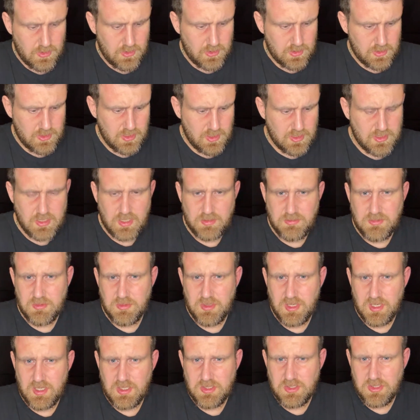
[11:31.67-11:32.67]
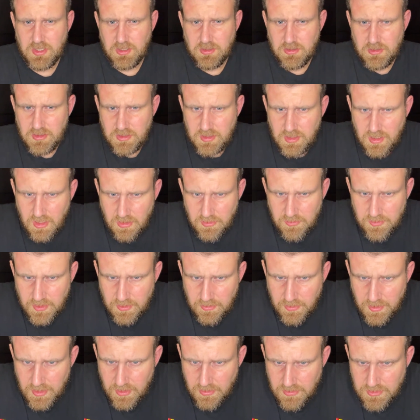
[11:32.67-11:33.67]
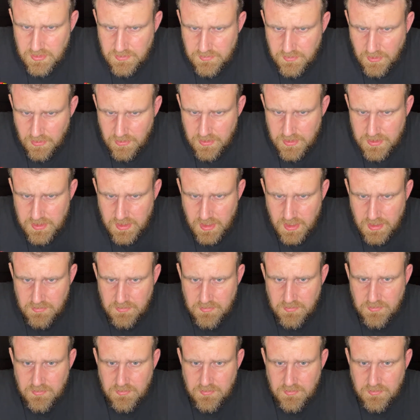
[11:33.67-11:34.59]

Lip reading: did seem to be an issue. I don't know if anyone else felt the same.